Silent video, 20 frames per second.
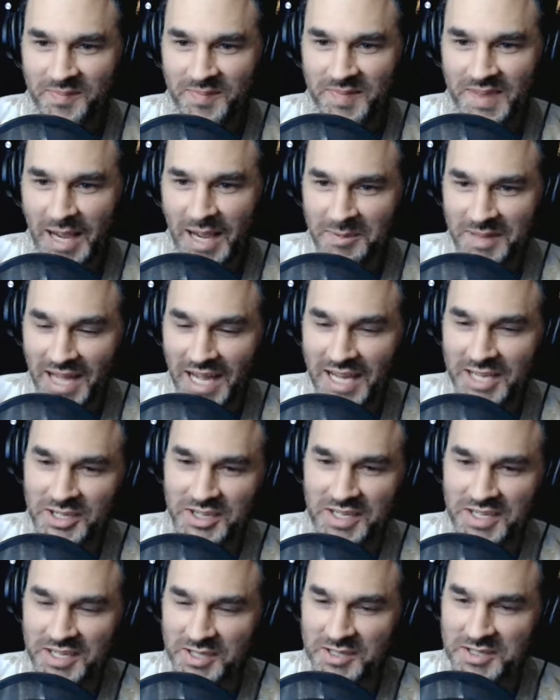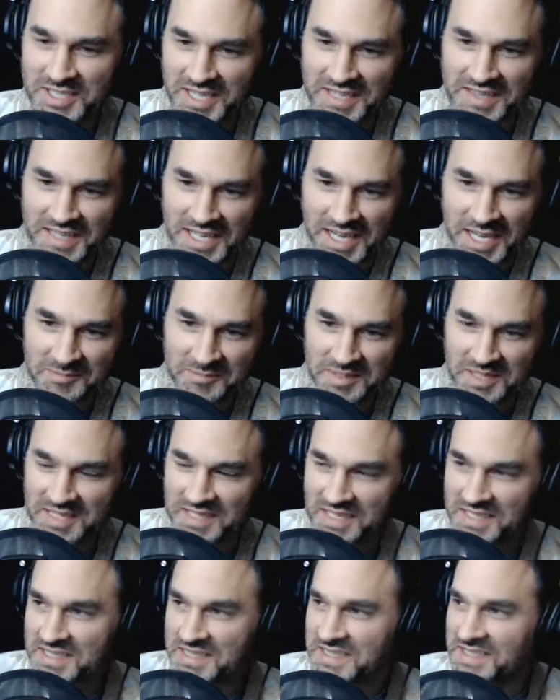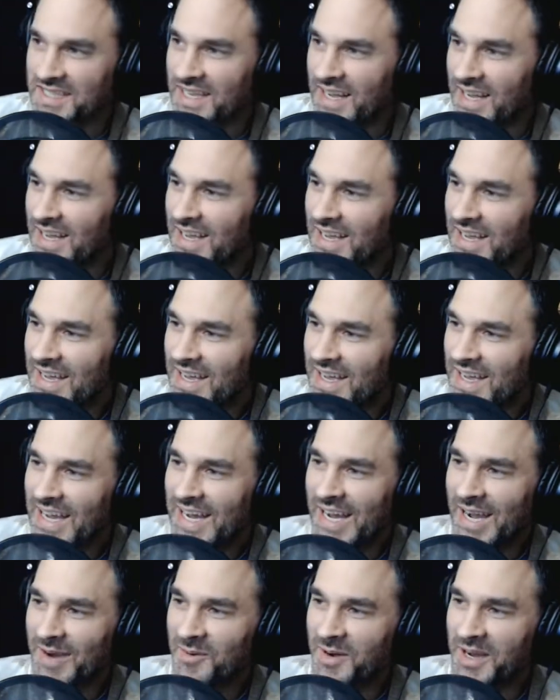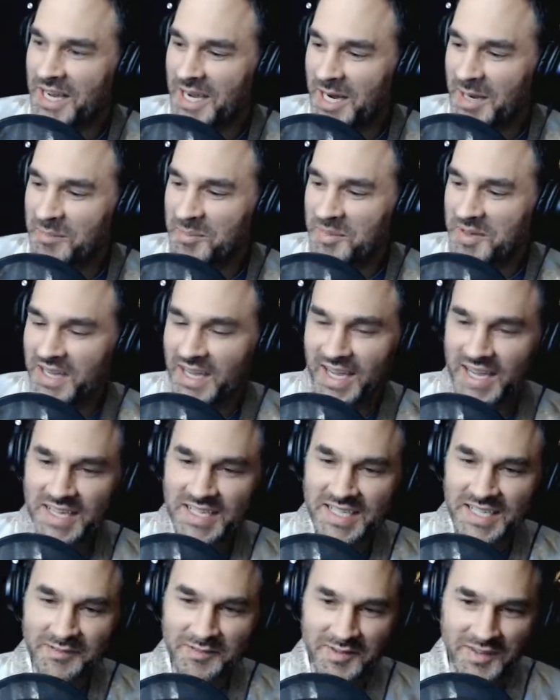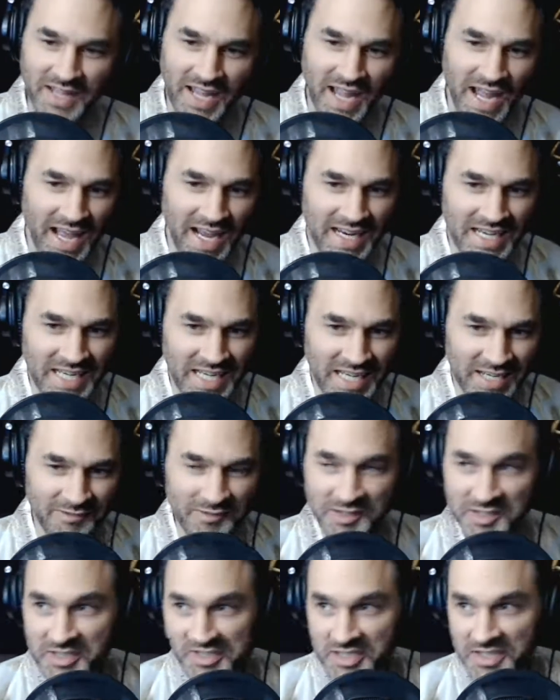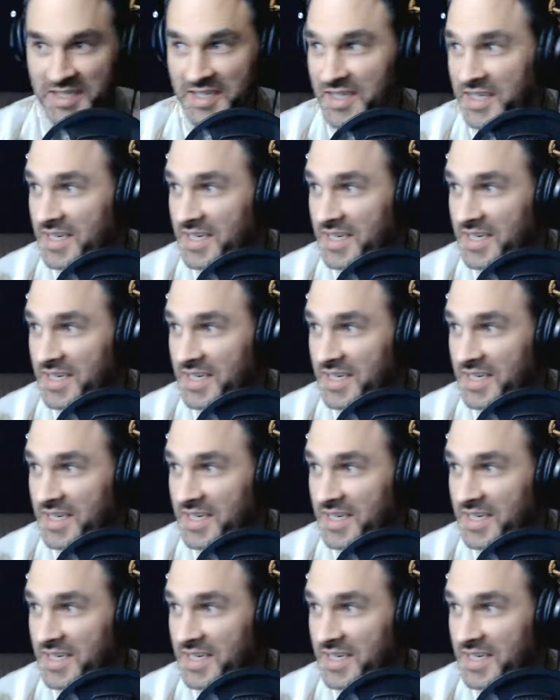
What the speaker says: I'm glad you said that, because I want to up the ante for the acting for sure.